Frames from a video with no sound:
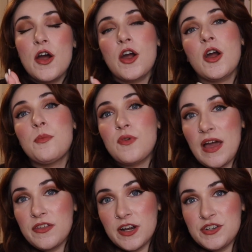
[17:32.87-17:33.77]
her
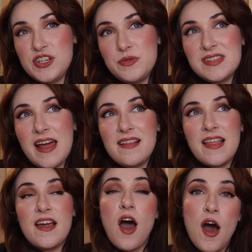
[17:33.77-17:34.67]
brother. She was kind of
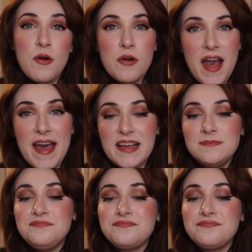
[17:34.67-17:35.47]
like, oh, okay,